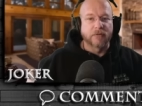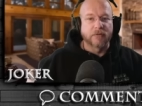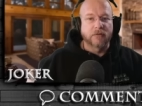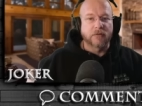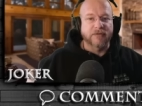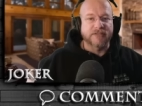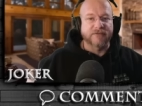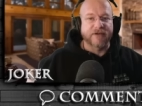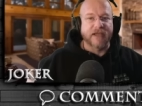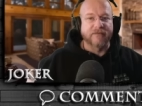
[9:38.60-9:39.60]
Let me see
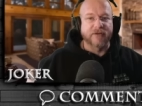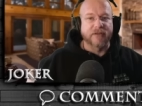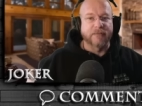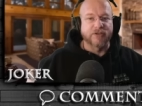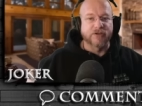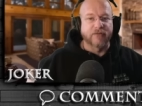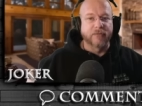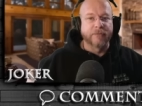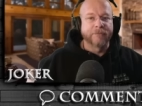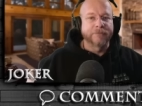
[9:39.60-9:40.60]
if I have an image of him.
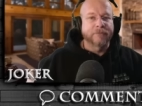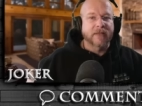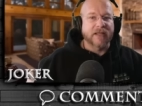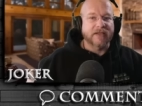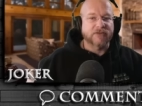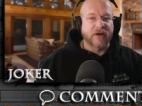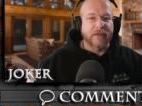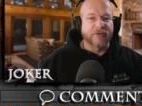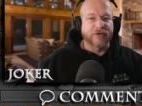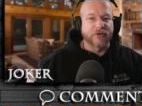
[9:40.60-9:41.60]
And he's
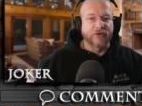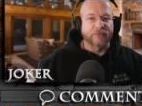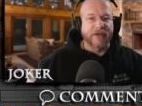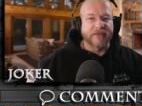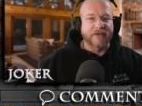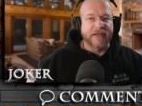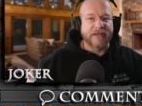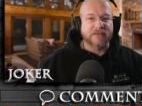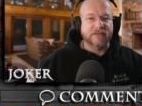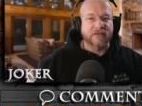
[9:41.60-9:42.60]
grabbing the girls by the
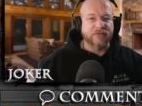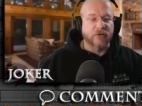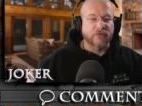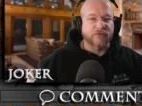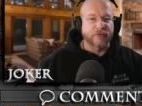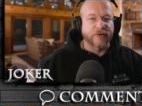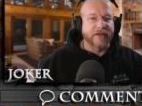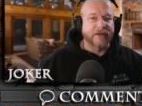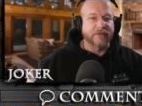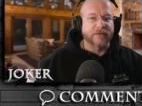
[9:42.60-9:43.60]
necks, and he throws them
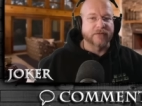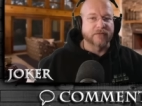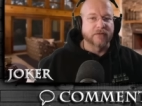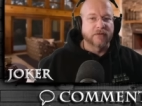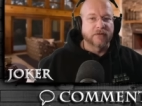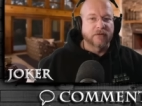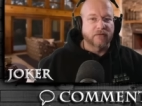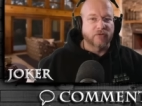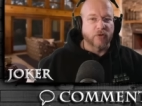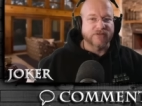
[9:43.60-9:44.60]
around, and
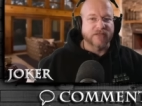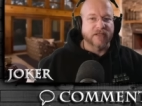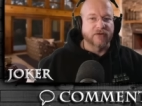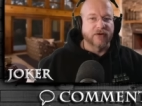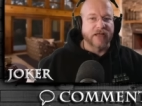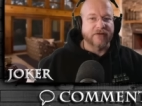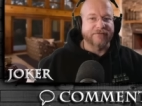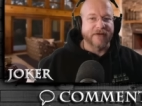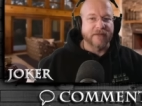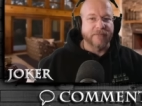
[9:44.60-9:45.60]
of course they learn how to
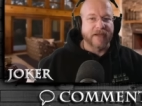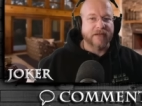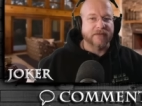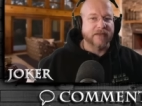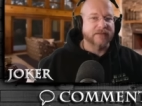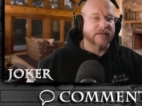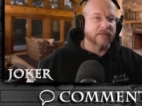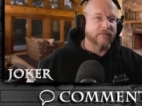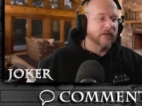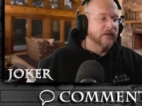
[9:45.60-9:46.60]
fight back, and they take
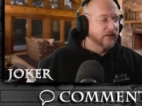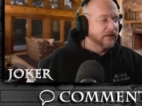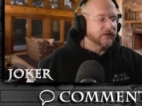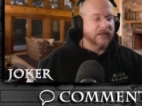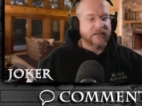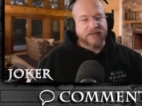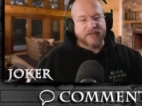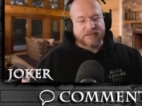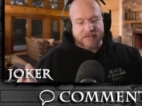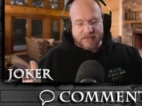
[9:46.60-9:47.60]
them. Like,
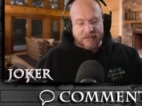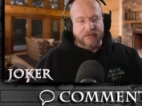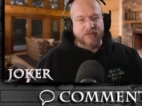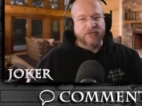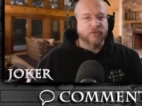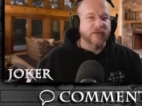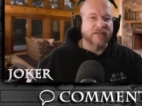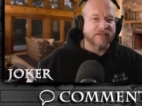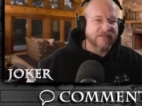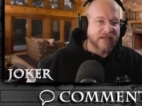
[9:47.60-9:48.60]
this is literally doing
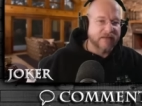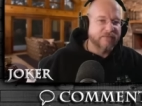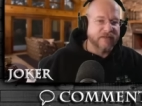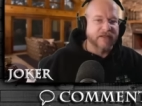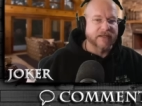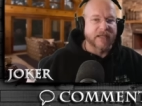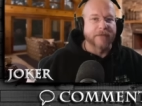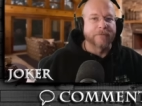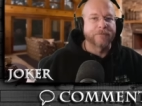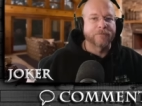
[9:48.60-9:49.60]
the same thing
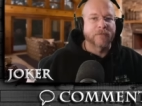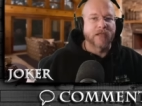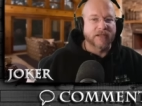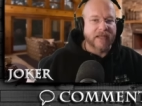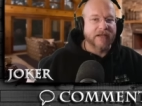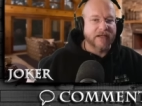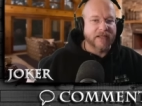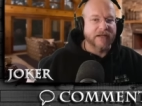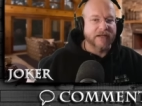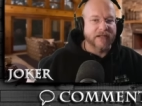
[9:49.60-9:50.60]
again and again
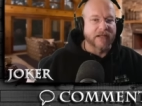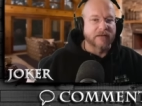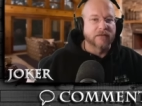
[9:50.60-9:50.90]
and again.